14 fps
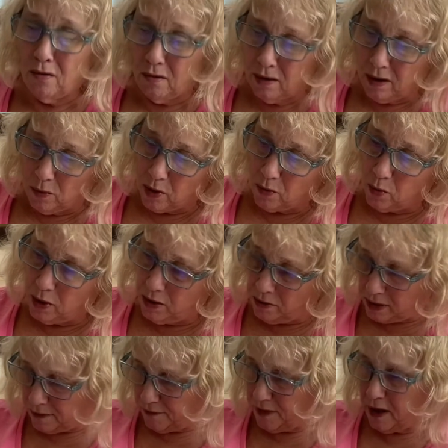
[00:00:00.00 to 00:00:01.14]
and was wondering
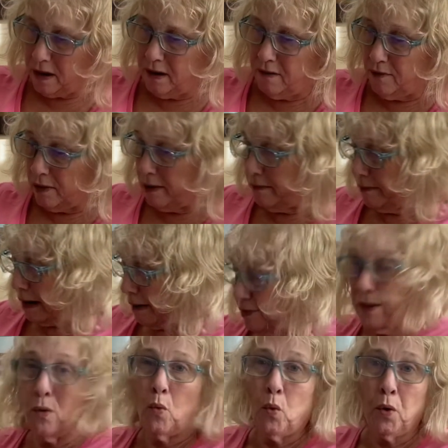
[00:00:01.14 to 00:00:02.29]
if they even got
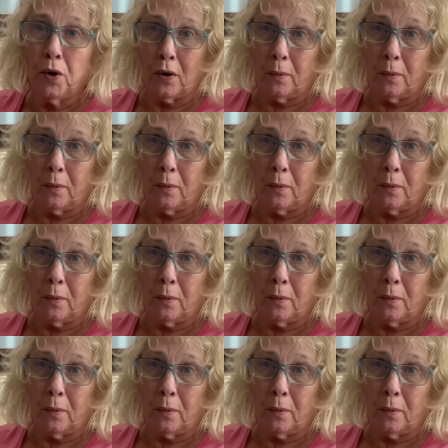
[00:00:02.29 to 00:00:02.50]
the order